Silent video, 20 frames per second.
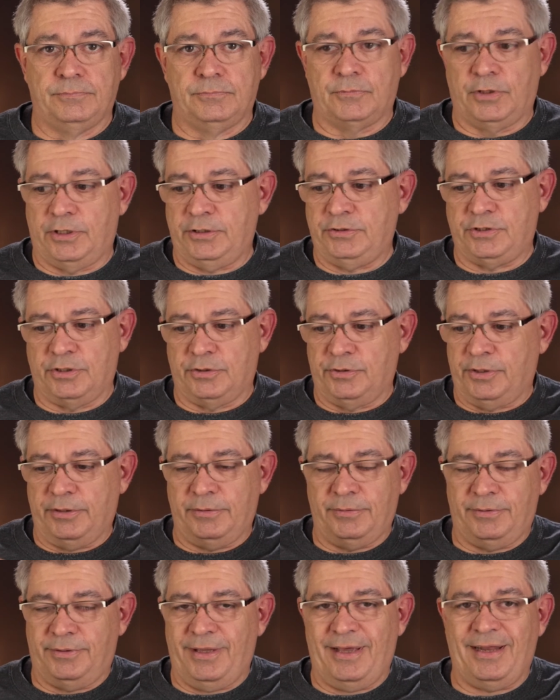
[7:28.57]
right?
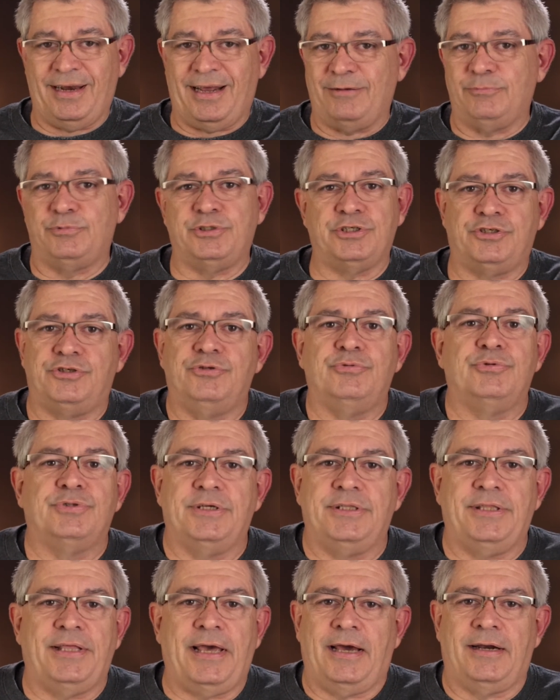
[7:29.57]
And I'm just
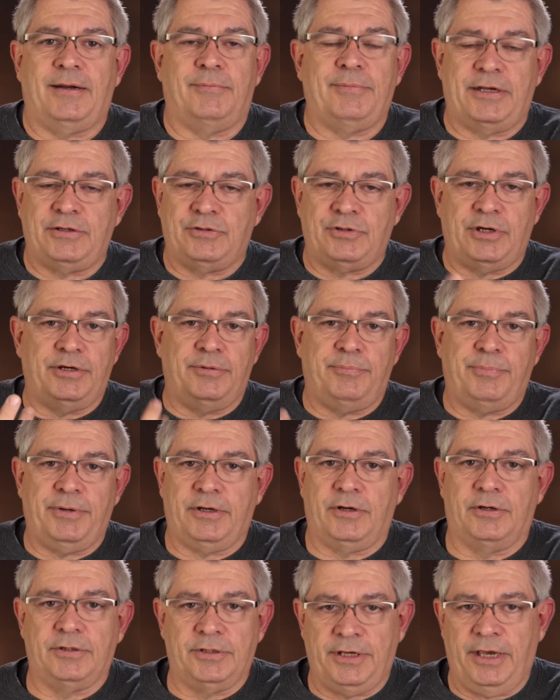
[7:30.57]
using that. I'm not trying to
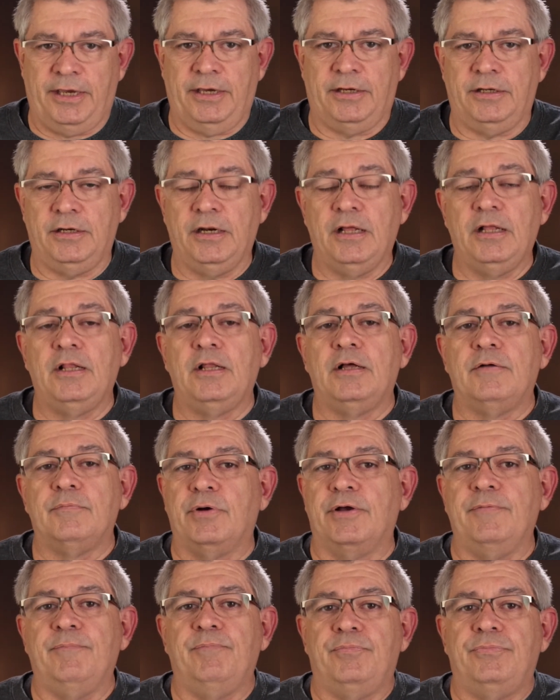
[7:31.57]
pick on Canon,
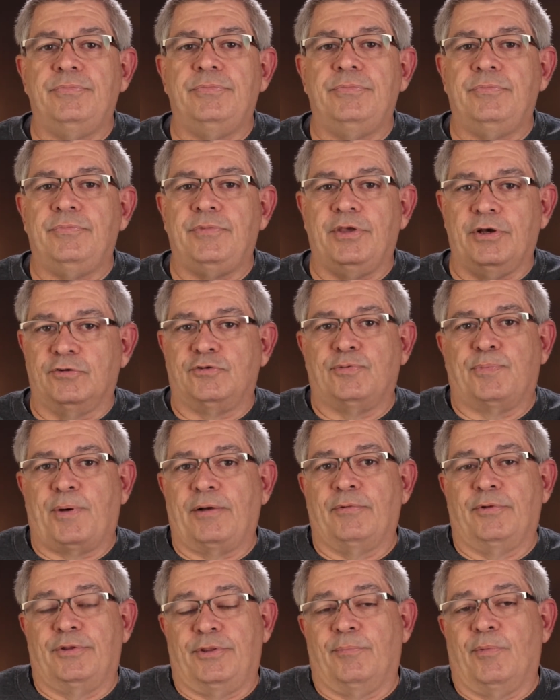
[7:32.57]
but it's
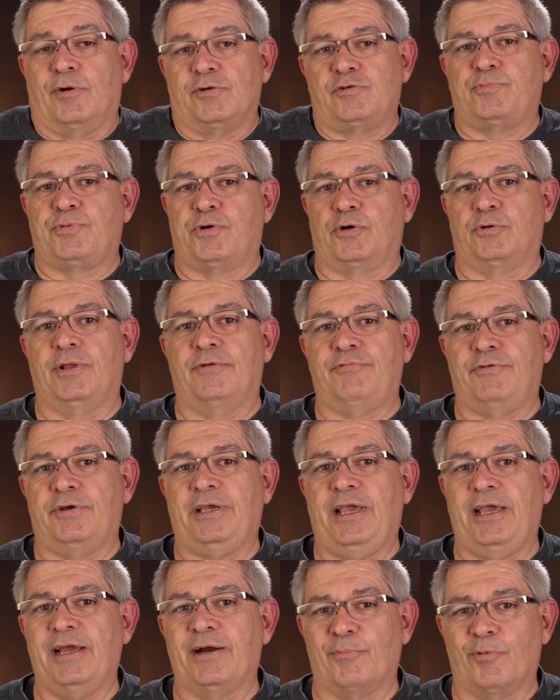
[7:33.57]
probably the most
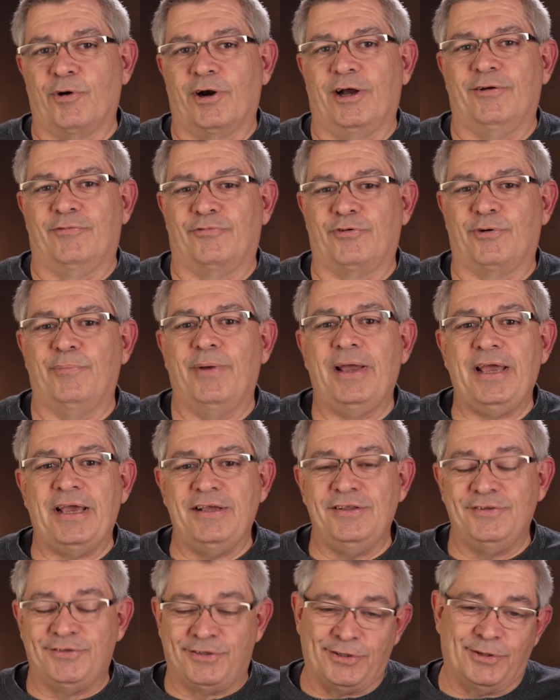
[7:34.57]
prolific camera ever
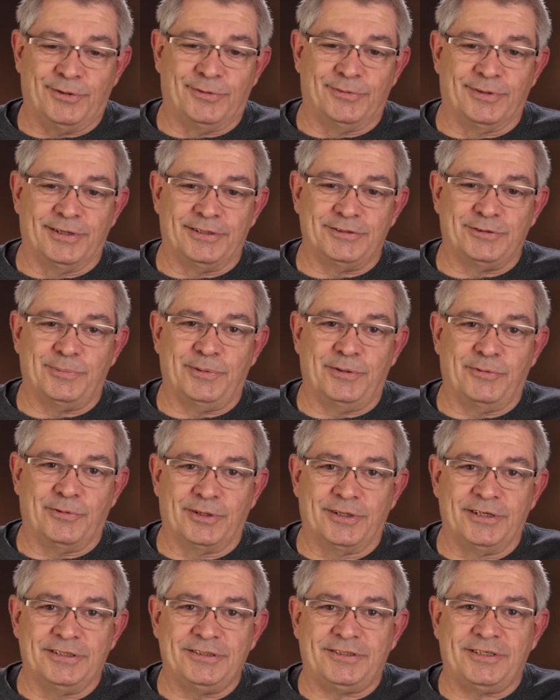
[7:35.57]
made. So let's be
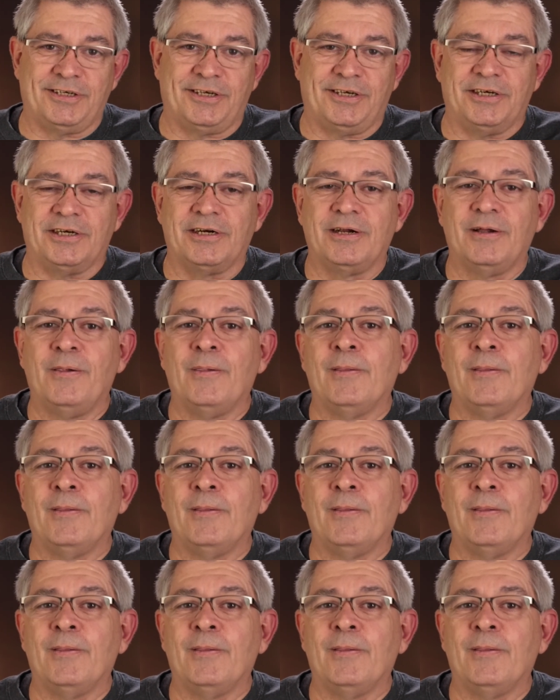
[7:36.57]
realistic here.